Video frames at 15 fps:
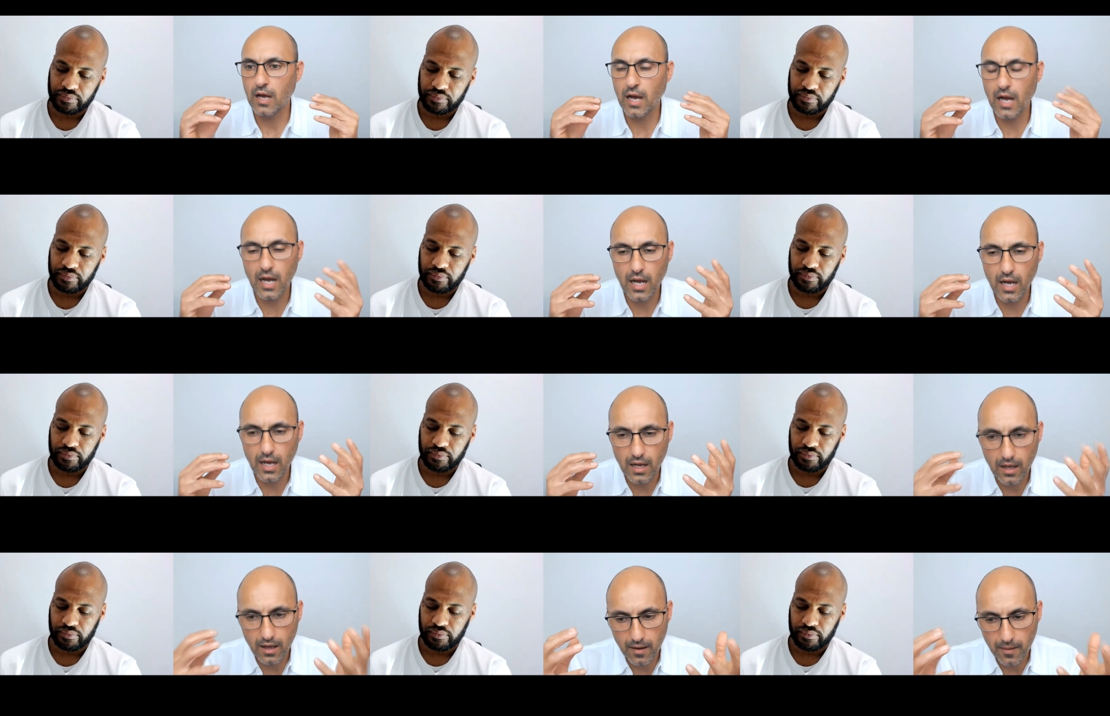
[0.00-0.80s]
Speaker 1: a, a,
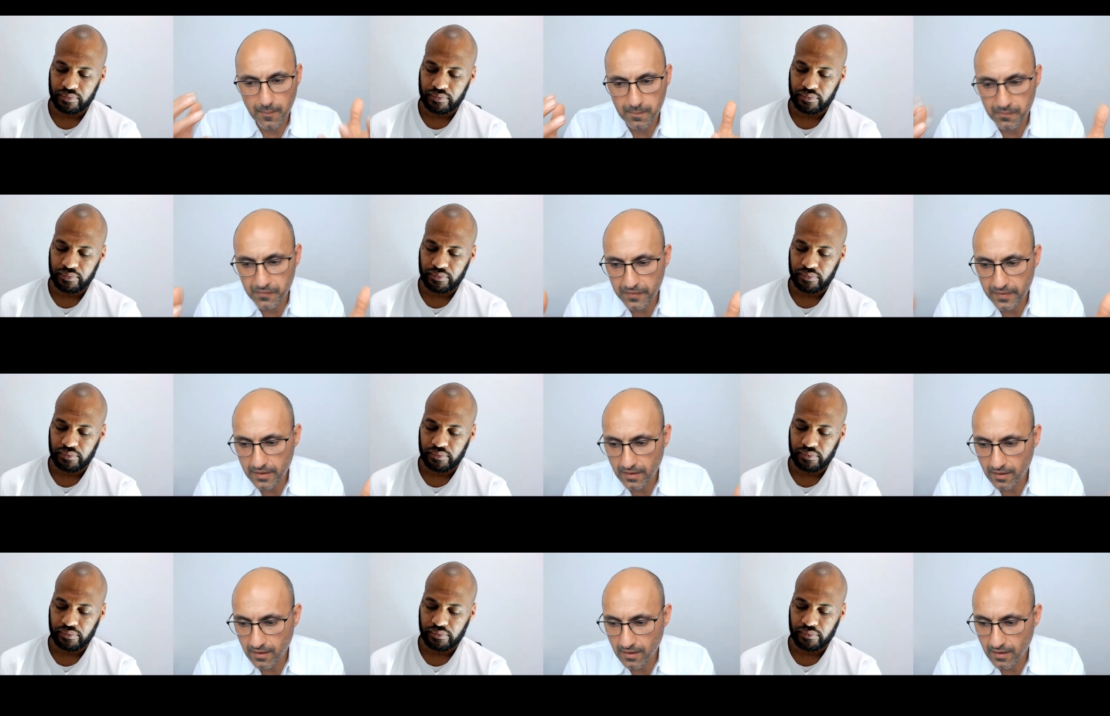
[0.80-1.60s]
a,
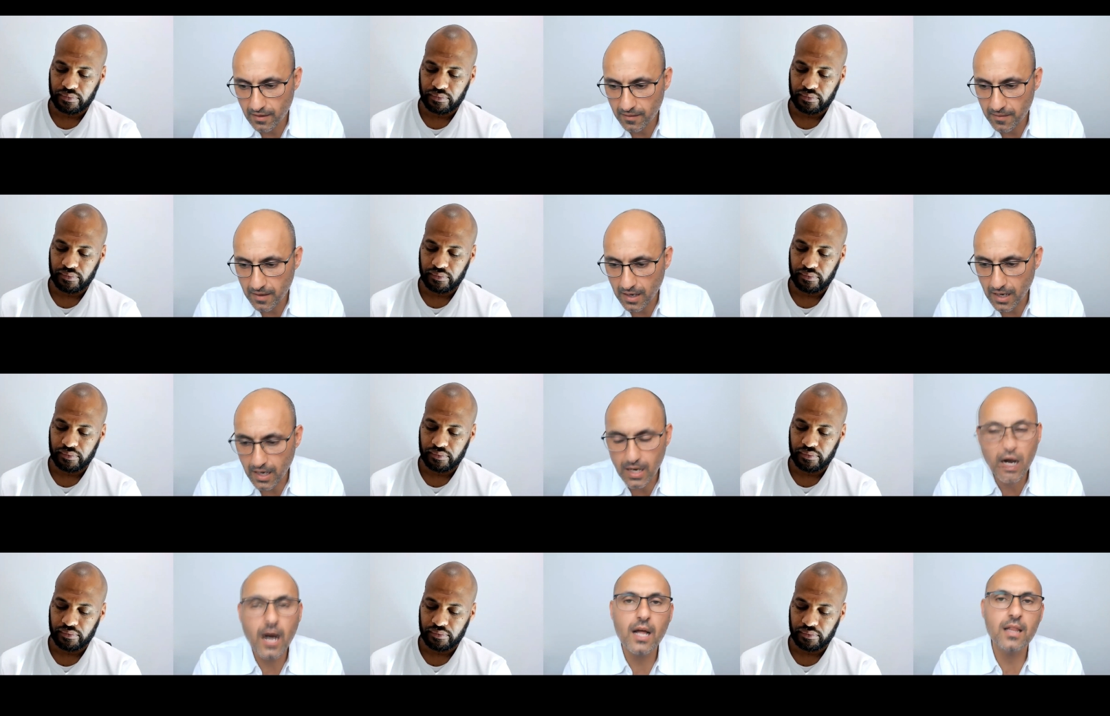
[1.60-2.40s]
a
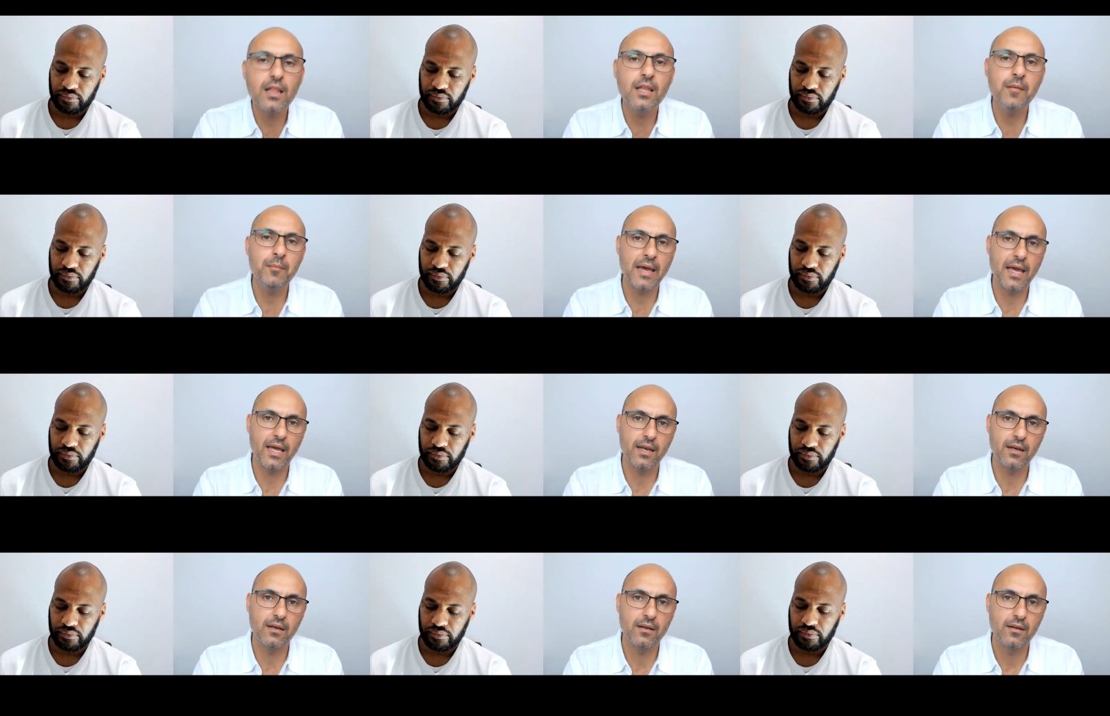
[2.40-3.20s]
godly
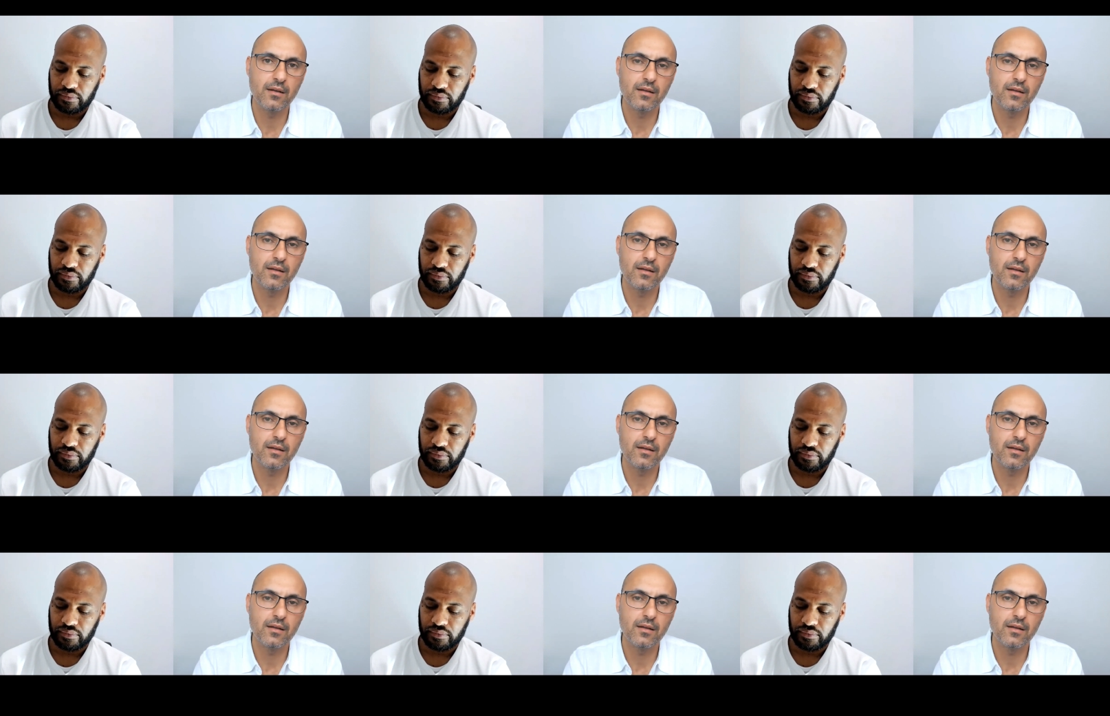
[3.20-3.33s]
man